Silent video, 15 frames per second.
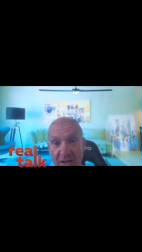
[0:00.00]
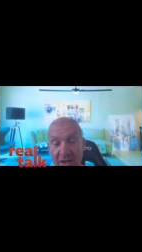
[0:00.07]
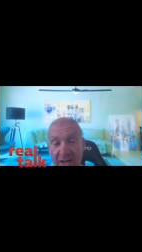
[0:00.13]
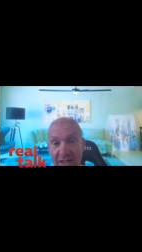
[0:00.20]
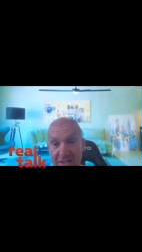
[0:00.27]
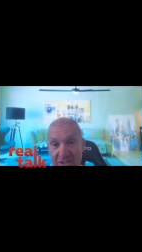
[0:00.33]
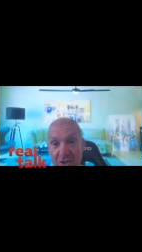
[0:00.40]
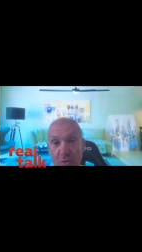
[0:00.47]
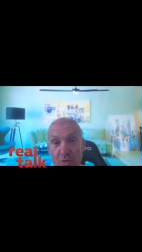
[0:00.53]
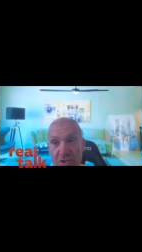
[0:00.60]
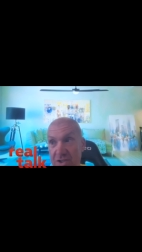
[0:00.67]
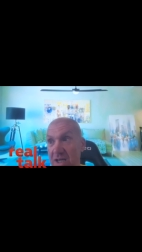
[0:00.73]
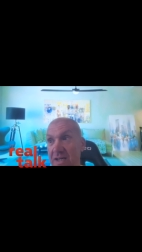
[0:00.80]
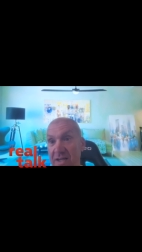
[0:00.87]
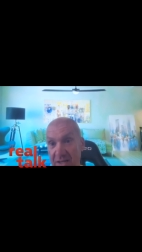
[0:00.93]
Until
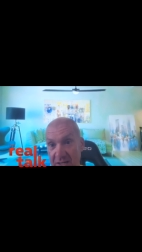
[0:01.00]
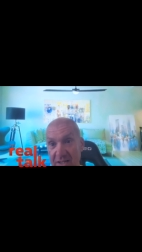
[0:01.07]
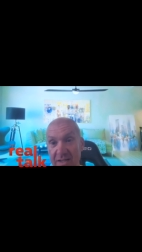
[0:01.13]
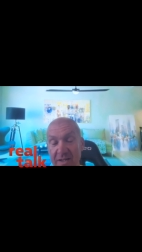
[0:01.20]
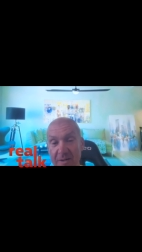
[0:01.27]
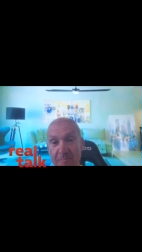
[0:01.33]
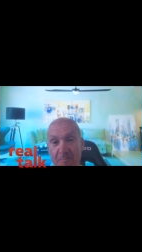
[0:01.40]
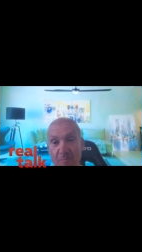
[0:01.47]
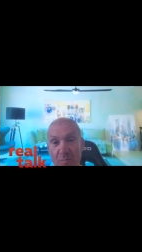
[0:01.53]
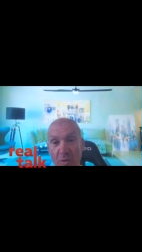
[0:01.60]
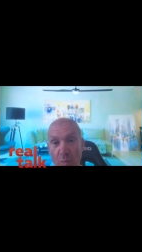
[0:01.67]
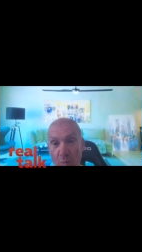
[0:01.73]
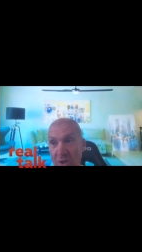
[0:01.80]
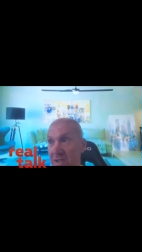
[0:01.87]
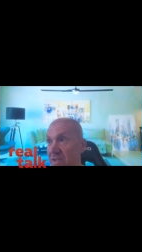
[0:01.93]
suddenly,
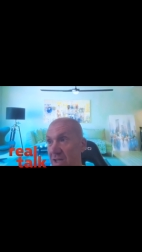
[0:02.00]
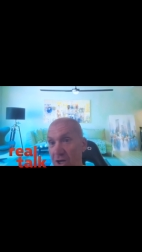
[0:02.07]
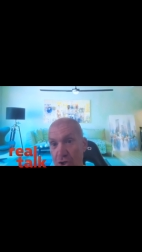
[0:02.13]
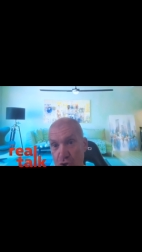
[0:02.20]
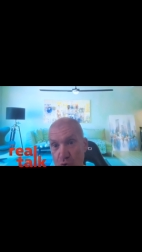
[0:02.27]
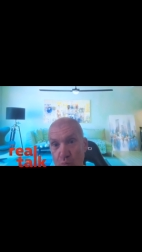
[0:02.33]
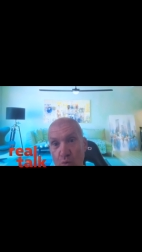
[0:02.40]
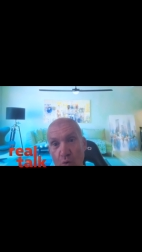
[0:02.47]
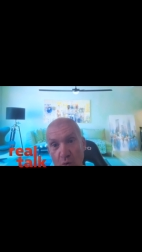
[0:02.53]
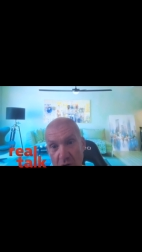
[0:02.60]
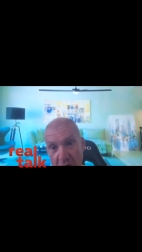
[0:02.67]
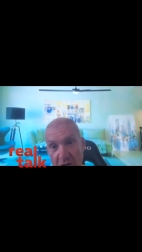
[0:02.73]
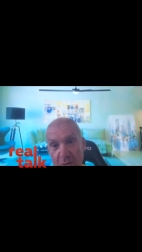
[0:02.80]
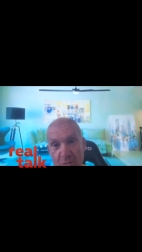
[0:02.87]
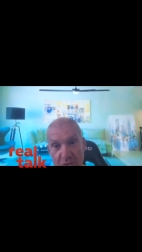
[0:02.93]
one day you walk
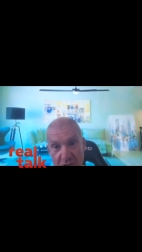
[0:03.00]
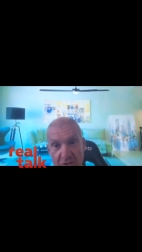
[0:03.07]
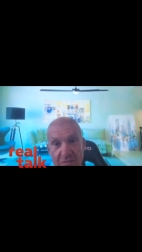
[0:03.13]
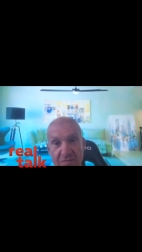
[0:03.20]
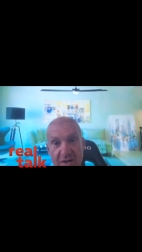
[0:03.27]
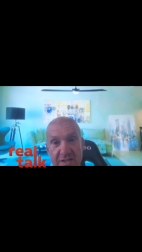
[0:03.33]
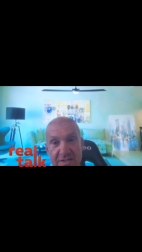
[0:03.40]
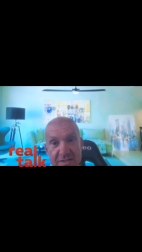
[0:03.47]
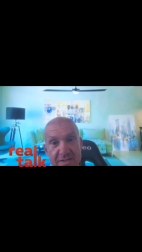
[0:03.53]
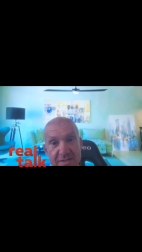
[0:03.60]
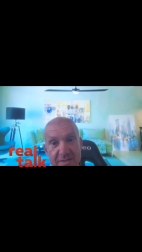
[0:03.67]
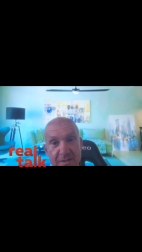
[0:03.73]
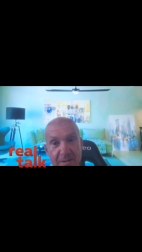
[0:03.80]
close to the fence.